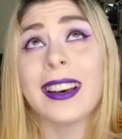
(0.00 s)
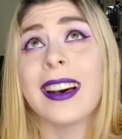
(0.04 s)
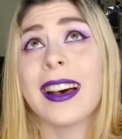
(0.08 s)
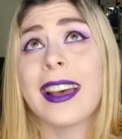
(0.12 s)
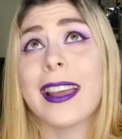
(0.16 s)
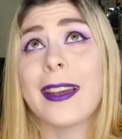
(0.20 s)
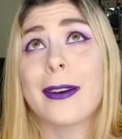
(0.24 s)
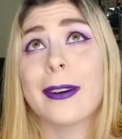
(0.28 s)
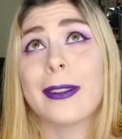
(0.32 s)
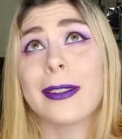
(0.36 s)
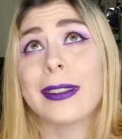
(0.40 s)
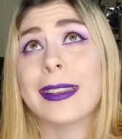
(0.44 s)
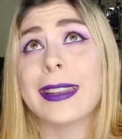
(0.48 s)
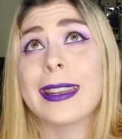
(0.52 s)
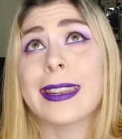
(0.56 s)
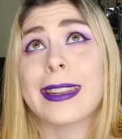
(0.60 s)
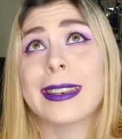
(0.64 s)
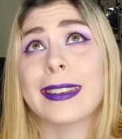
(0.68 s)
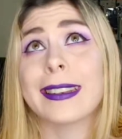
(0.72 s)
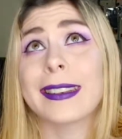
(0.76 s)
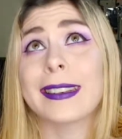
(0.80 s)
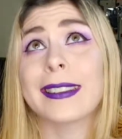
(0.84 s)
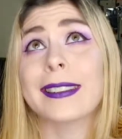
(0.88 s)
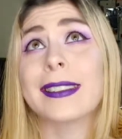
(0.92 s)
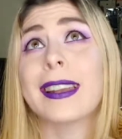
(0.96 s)
I will
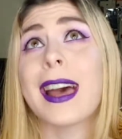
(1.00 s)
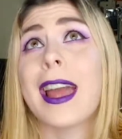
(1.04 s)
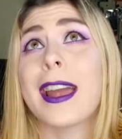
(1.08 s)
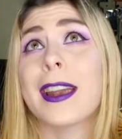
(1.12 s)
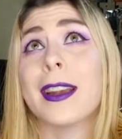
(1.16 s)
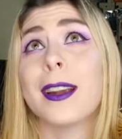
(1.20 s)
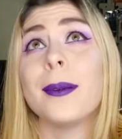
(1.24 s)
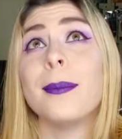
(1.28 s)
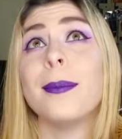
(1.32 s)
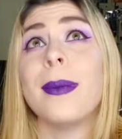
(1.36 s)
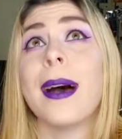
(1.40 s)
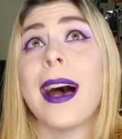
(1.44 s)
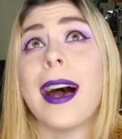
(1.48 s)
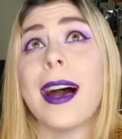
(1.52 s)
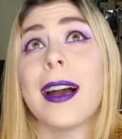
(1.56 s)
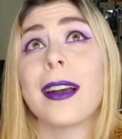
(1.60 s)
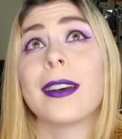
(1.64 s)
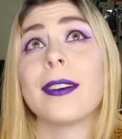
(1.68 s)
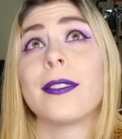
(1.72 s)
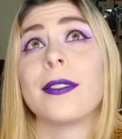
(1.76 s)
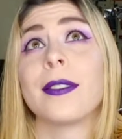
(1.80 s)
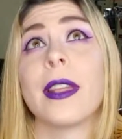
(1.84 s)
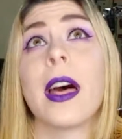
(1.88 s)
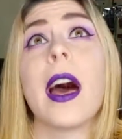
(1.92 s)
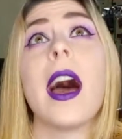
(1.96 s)
eat an entire bag
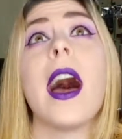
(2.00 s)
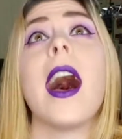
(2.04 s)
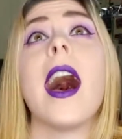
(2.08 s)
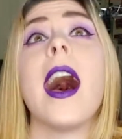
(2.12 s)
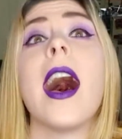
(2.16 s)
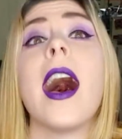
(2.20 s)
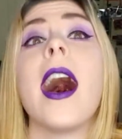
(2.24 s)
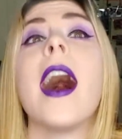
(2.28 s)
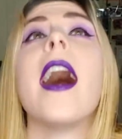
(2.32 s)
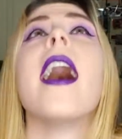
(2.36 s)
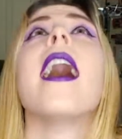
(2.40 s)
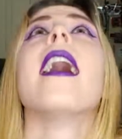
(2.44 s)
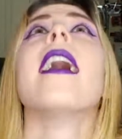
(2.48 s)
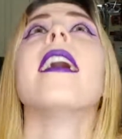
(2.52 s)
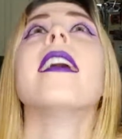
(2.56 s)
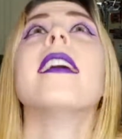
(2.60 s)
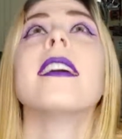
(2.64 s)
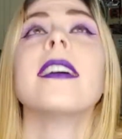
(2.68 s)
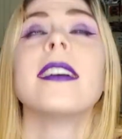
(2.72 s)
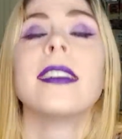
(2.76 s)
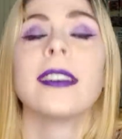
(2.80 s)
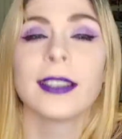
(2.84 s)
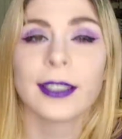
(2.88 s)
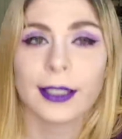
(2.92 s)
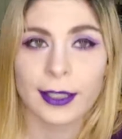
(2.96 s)
of that.
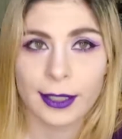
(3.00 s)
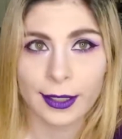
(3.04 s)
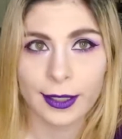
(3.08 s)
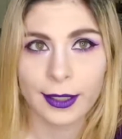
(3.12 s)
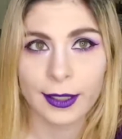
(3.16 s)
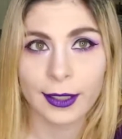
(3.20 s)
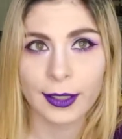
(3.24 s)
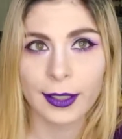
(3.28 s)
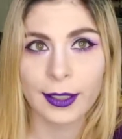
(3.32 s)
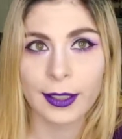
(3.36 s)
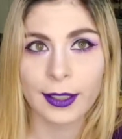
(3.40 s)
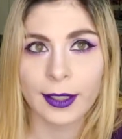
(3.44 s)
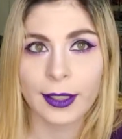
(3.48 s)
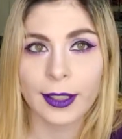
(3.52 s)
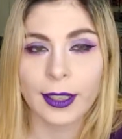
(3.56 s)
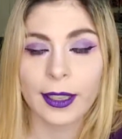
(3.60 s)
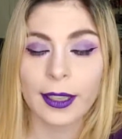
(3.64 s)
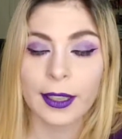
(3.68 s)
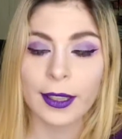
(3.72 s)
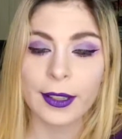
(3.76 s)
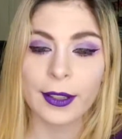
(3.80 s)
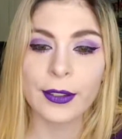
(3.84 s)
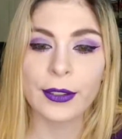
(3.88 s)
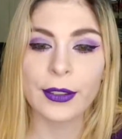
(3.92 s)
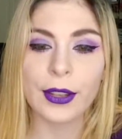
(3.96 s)

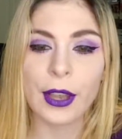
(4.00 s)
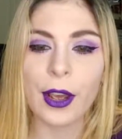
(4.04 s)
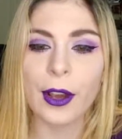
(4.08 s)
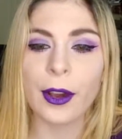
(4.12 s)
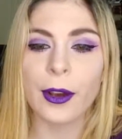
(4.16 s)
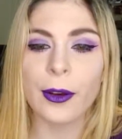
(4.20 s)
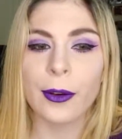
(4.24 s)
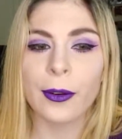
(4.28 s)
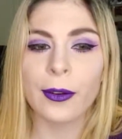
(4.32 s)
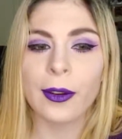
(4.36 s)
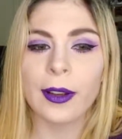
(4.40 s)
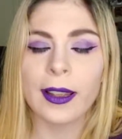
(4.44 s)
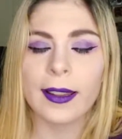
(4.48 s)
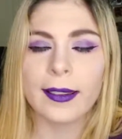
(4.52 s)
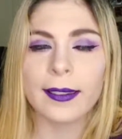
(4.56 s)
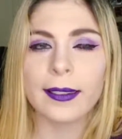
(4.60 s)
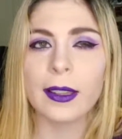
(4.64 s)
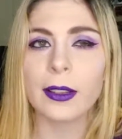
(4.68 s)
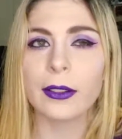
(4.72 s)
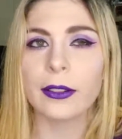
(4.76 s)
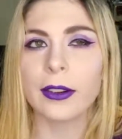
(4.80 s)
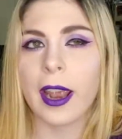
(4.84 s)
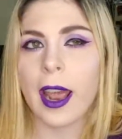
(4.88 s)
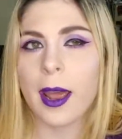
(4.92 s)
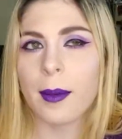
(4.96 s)
So I
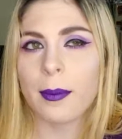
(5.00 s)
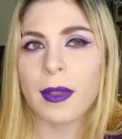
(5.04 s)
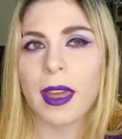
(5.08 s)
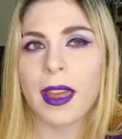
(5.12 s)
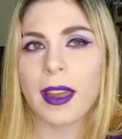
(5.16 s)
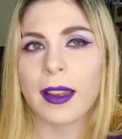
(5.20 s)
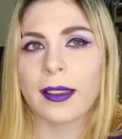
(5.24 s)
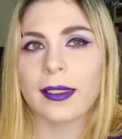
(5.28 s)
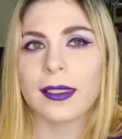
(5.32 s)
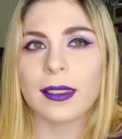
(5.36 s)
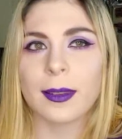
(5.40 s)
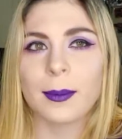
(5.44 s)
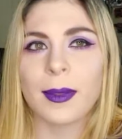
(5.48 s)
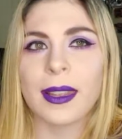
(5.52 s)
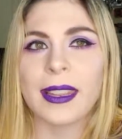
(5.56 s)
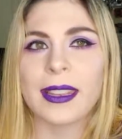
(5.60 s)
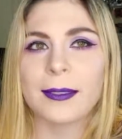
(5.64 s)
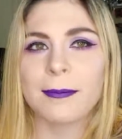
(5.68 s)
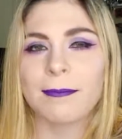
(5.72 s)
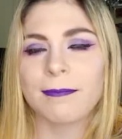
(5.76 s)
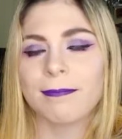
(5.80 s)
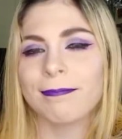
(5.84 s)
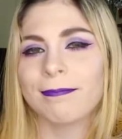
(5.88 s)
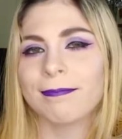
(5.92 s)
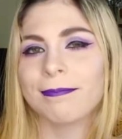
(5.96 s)
still grabbed that because I'm
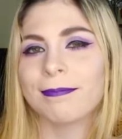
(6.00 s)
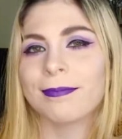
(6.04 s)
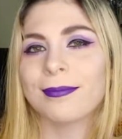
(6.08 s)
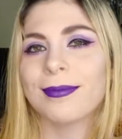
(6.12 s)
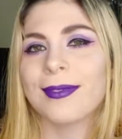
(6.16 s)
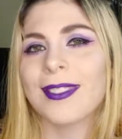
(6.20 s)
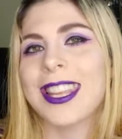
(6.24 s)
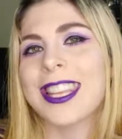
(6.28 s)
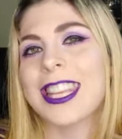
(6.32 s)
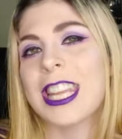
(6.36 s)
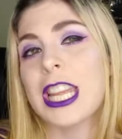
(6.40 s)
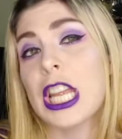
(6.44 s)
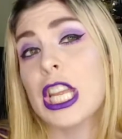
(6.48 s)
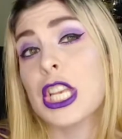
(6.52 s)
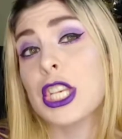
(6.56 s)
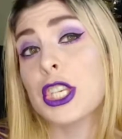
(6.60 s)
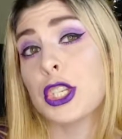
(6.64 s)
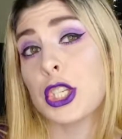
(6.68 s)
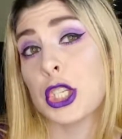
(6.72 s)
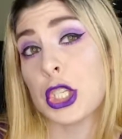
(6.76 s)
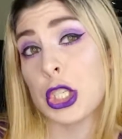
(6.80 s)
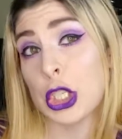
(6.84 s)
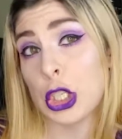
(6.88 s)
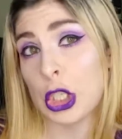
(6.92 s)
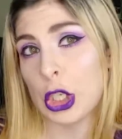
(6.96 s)
like,
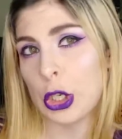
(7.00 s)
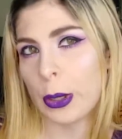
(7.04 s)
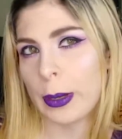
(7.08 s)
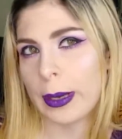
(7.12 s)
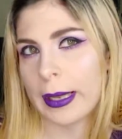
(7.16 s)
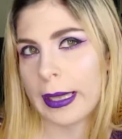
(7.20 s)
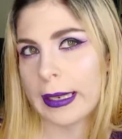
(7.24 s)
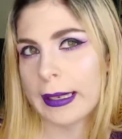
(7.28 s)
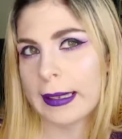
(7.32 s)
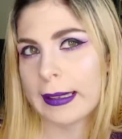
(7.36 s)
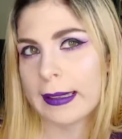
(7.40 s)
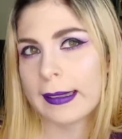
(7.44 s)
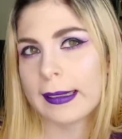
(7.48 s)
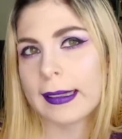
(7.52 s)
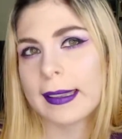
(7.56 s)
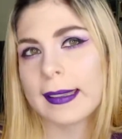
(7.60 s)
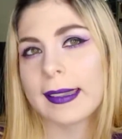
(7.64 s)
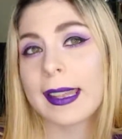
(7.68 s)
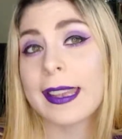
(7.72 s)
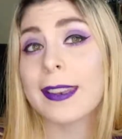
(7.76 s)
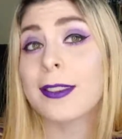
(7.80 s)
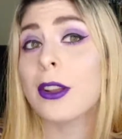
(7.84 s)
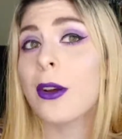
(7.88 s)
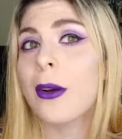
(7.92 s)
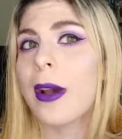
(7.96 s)
insurance, because
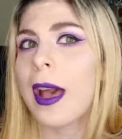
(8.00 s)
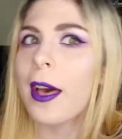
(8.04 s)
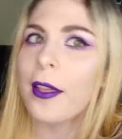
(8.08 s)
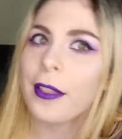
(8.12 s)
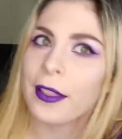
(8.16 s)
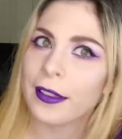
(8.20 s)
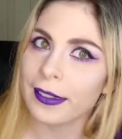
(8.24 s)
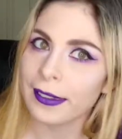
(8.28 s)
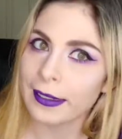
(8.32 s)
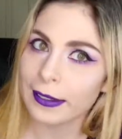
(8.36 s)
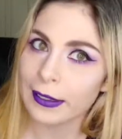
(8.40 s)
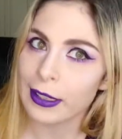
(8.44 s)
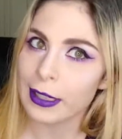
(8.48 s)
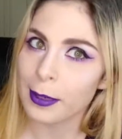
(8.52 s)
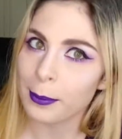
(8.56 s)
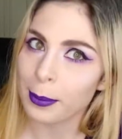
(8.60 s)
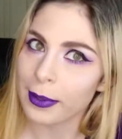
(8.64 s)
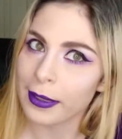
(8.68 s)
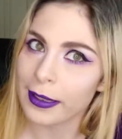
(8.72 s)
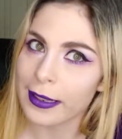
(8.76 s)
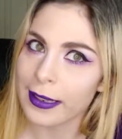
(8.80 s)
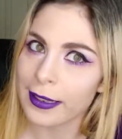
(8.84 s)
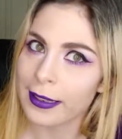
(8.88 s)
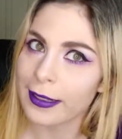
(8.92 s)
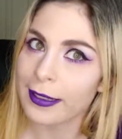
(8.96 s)
I know how this is gonna
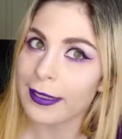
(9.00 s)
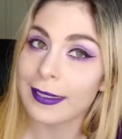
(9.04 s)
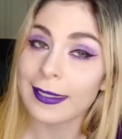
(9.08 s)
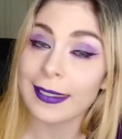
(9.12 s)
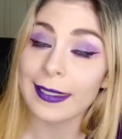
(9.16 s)
play.